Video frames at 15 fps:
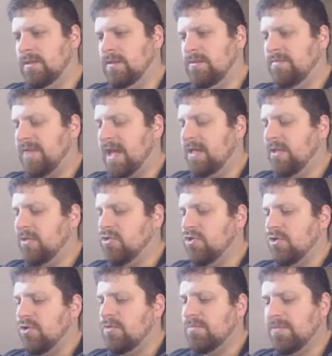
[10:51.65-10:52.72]
Vile
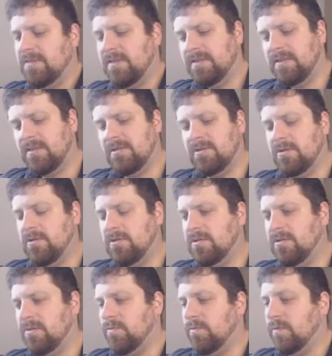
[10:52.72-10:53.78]
Germs, I think that's
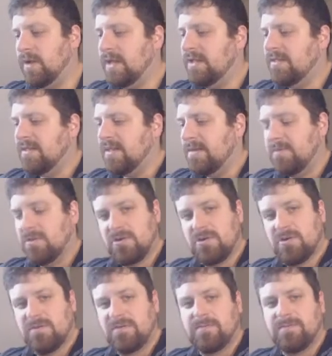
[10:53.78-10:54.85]
called. Ray and
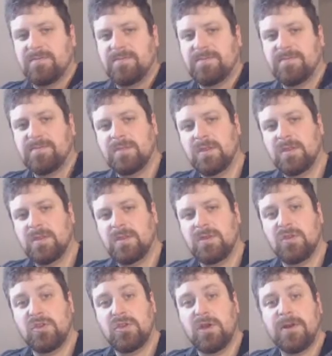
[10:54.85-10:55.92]
Temperature.
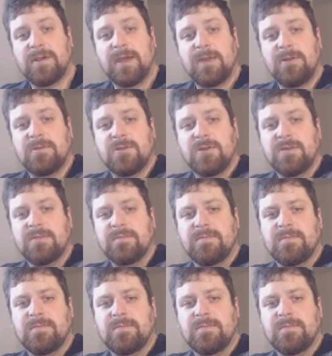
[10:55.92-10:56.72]
Dark Energy.